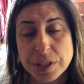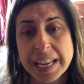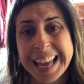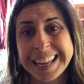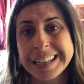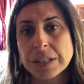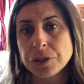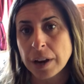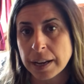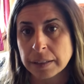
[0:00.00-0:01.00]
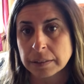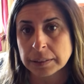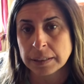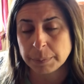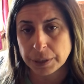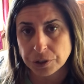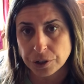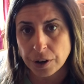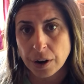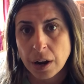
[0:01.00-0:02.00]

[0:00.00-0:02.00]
10 triangles in the picture.